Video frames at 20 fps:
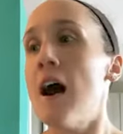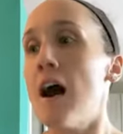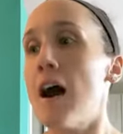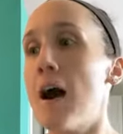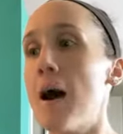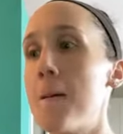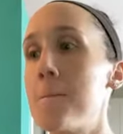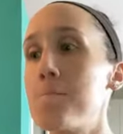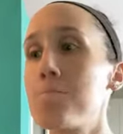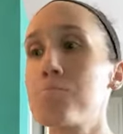
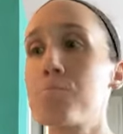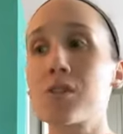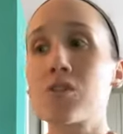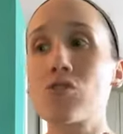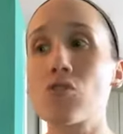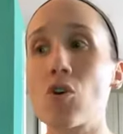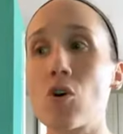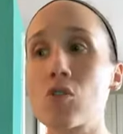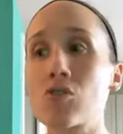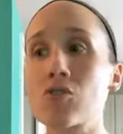But
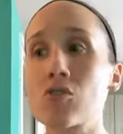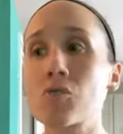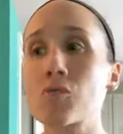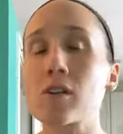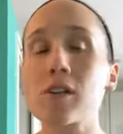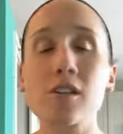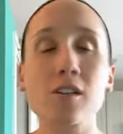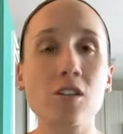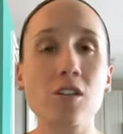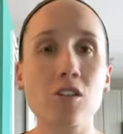those are
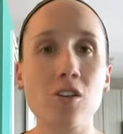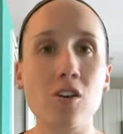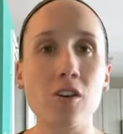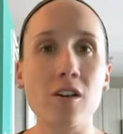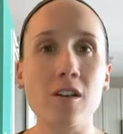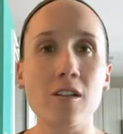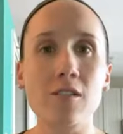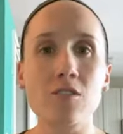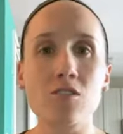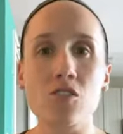really
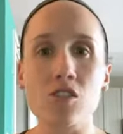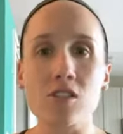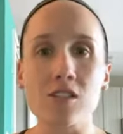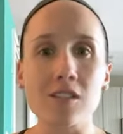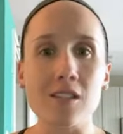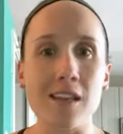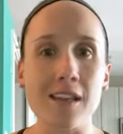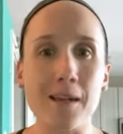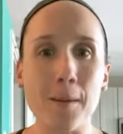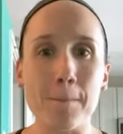good, just
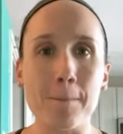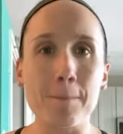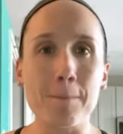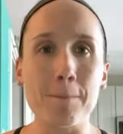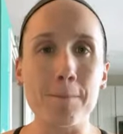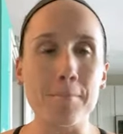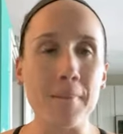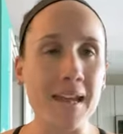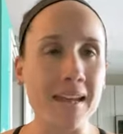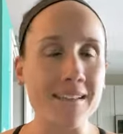like
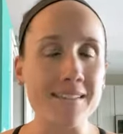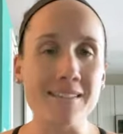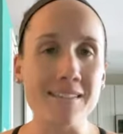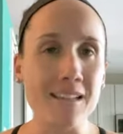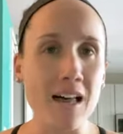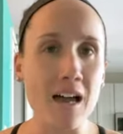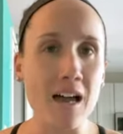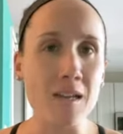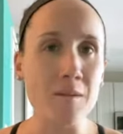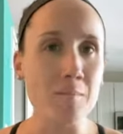
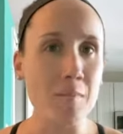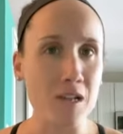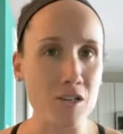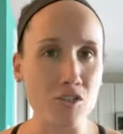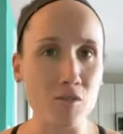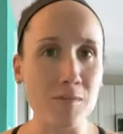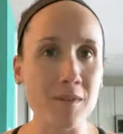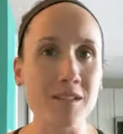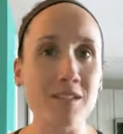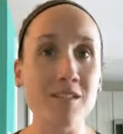baseline
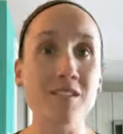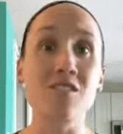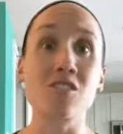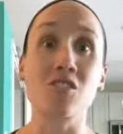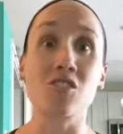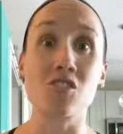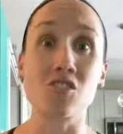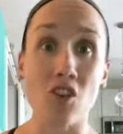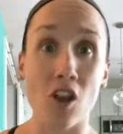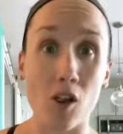measurements to
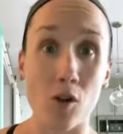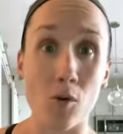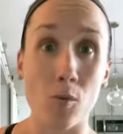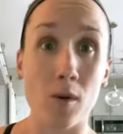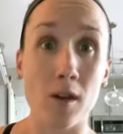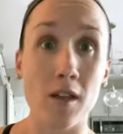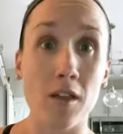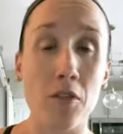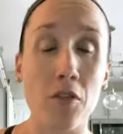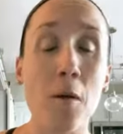start
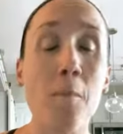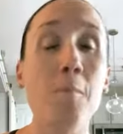with.